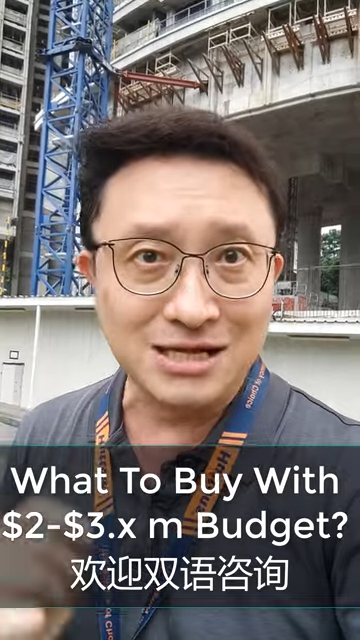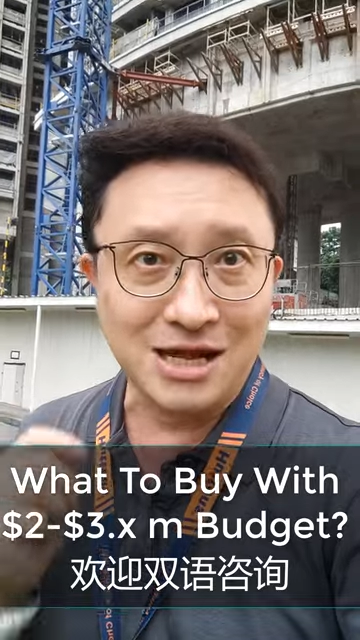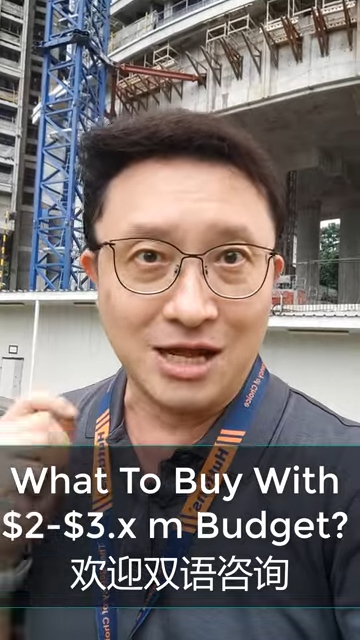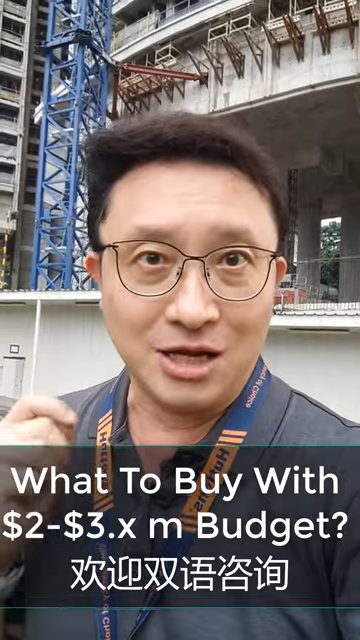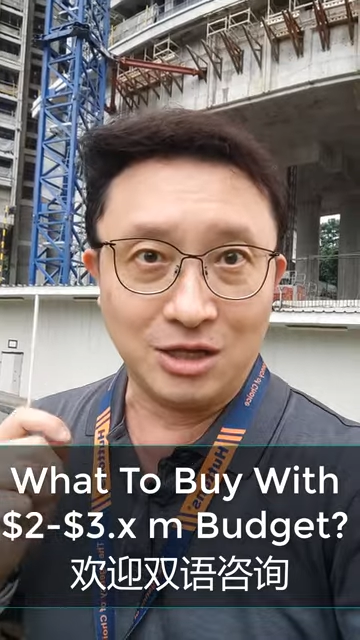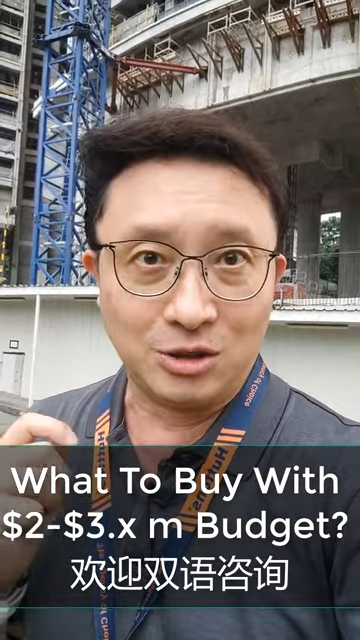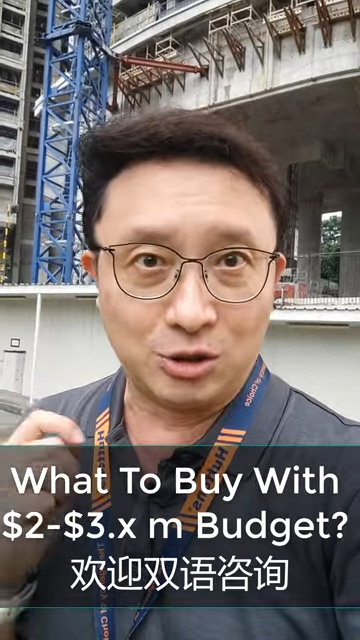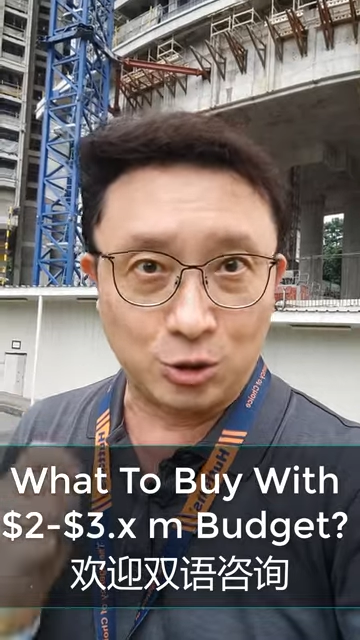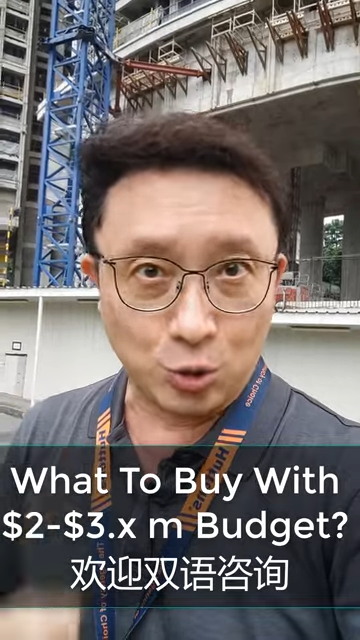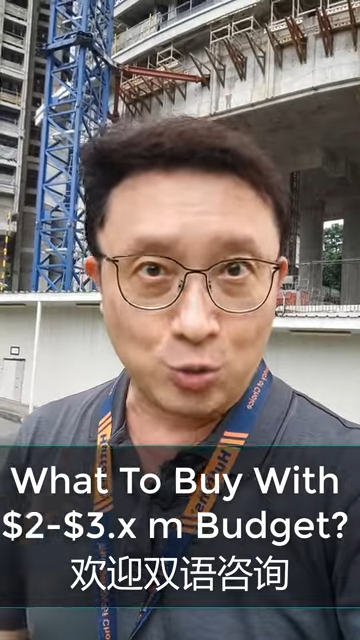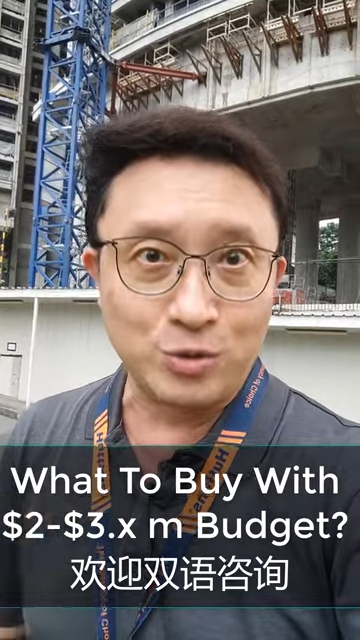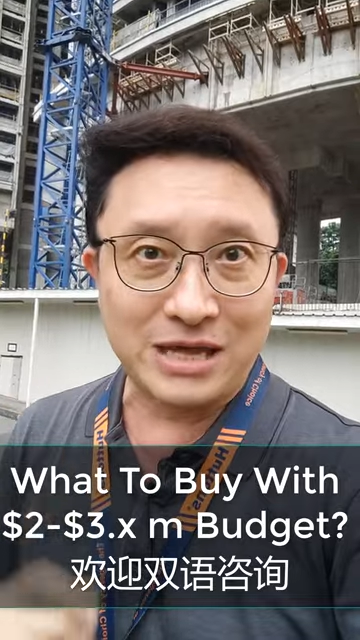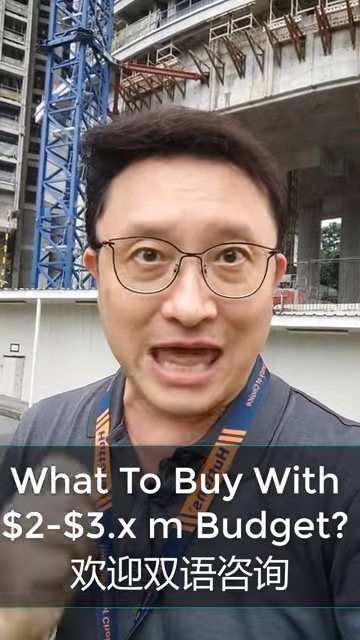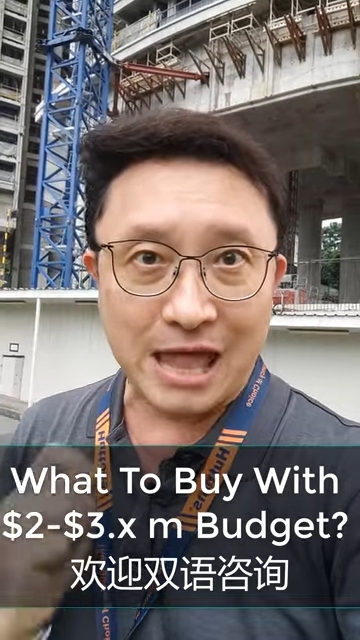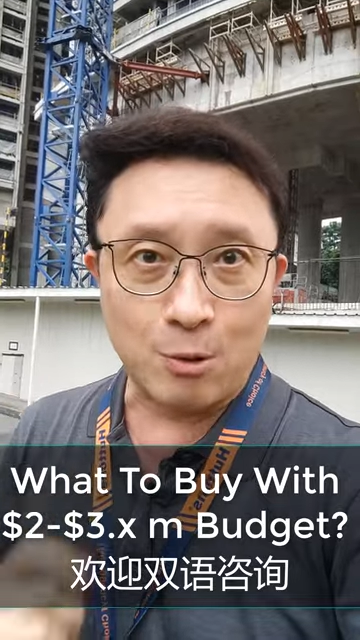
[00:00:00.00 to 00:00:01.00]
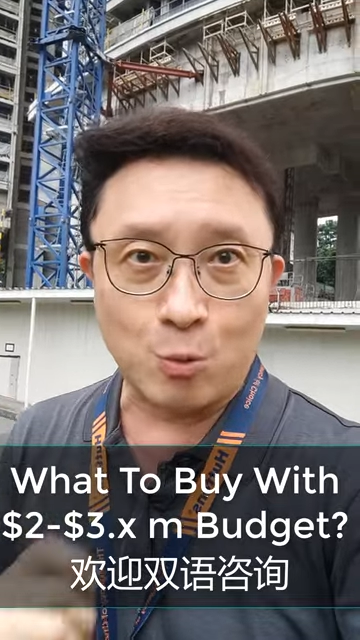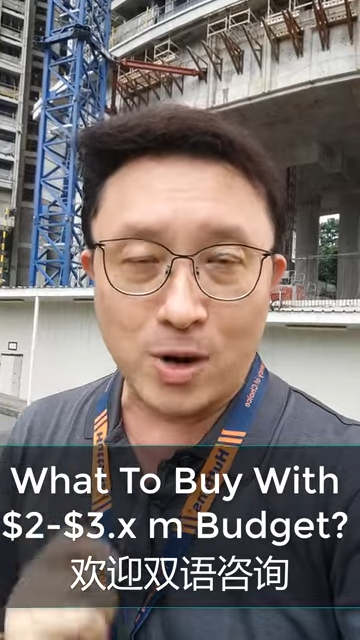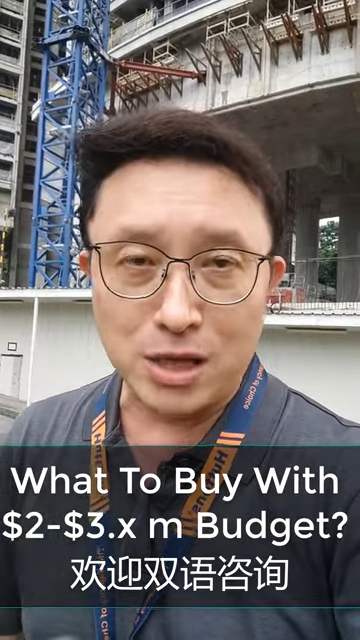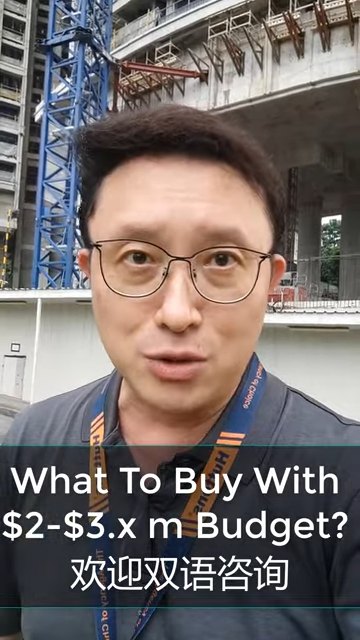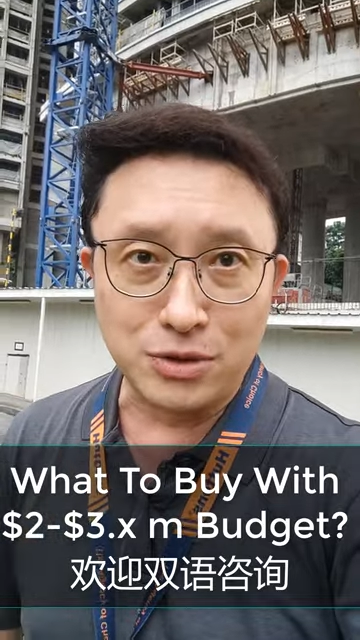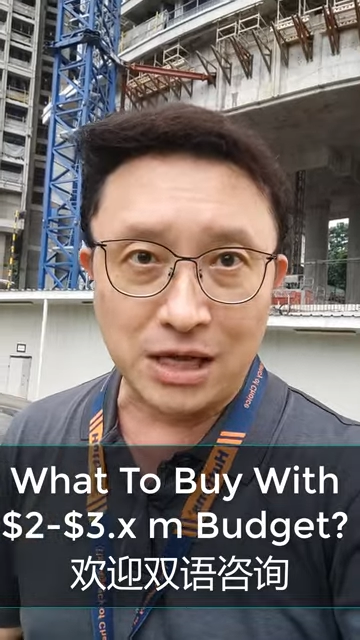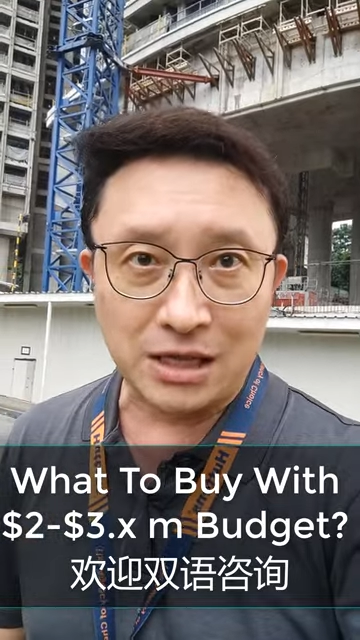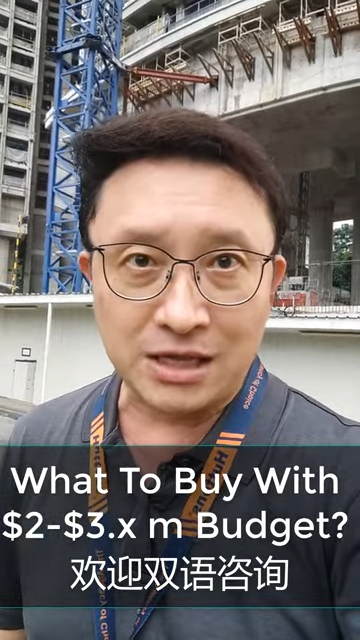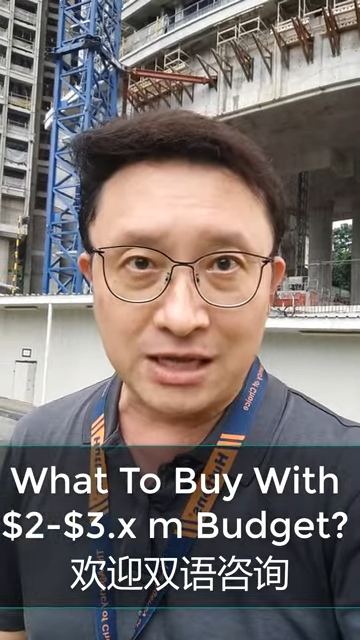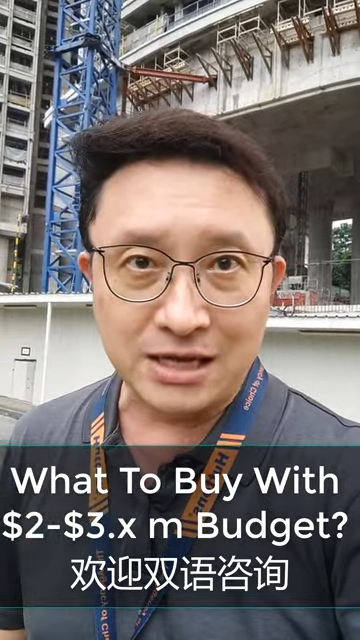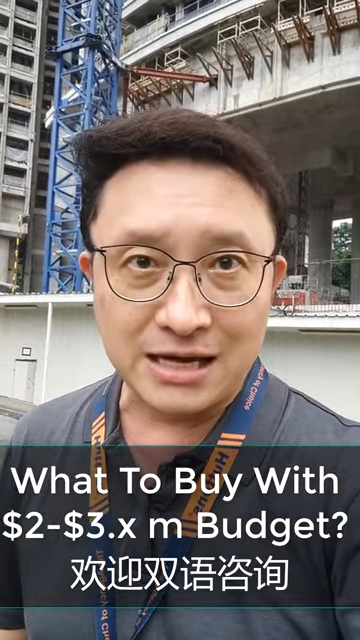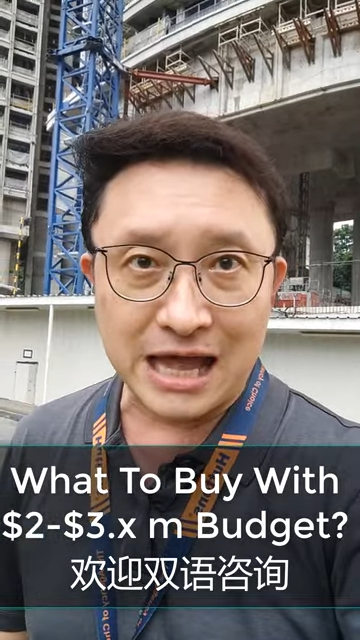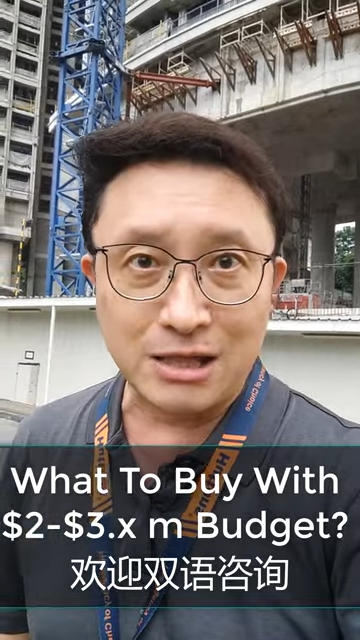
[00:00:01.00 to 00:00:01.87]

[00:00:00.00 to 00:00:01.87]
to get one unit here.